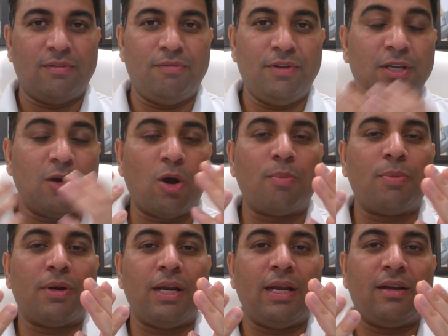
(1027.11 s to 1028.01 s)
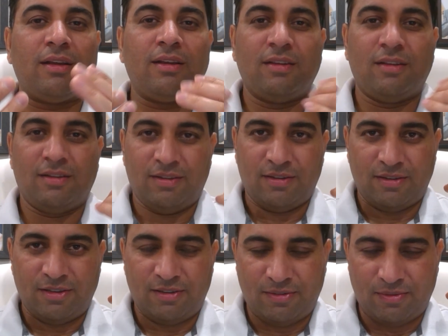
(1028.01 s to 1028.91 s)
We operate
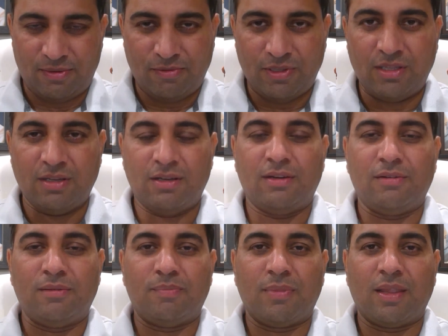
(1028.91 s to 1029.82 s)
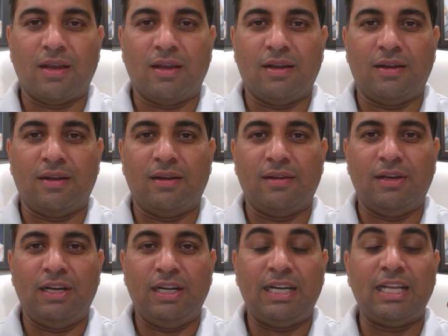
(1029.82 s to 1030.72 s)
with the
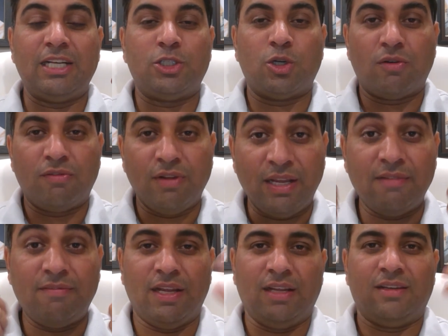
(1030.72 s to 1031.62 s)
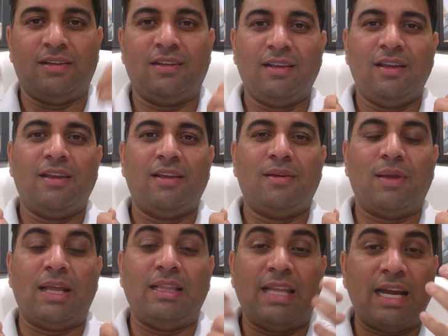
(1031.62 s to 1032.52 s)
intention of giving.
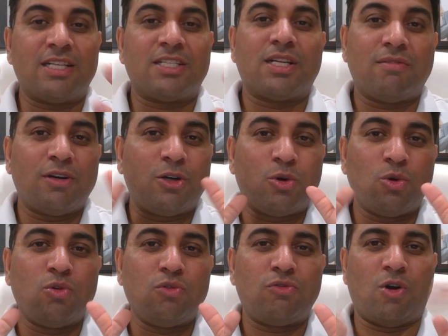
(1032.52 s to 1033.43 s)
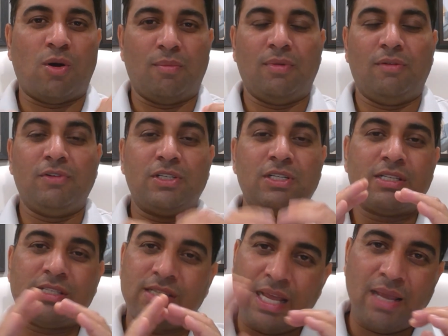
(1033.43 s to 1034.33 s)
And that's our true form, which
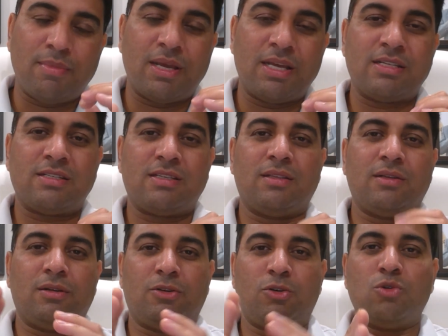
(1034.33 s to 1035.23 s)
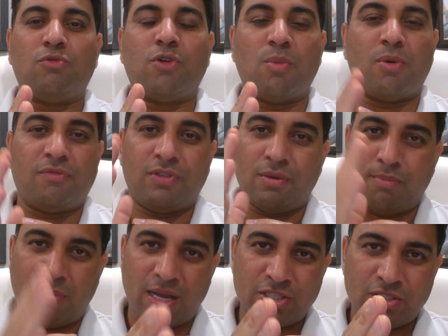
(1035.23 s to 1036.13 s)
is same as the true form of the
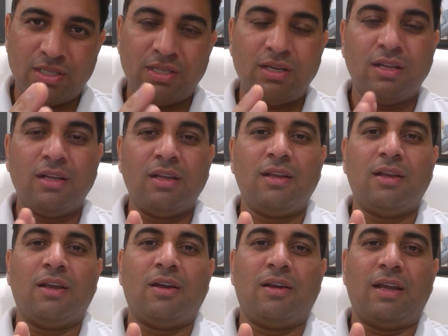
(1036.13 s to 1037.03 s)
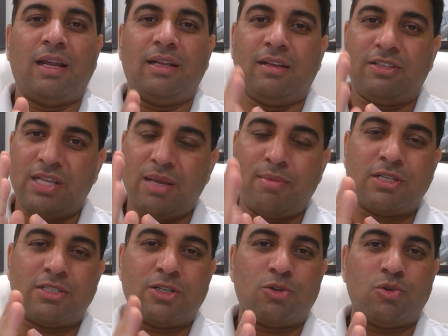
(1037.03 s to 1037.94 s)
master and same
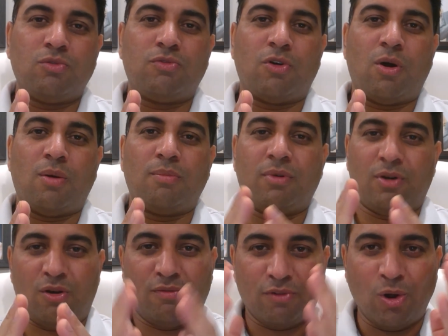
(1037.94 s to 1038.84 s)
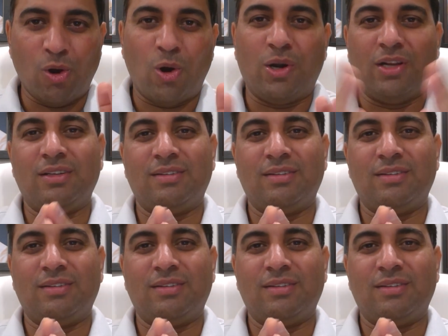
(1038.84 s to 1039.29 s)
as the true form of God.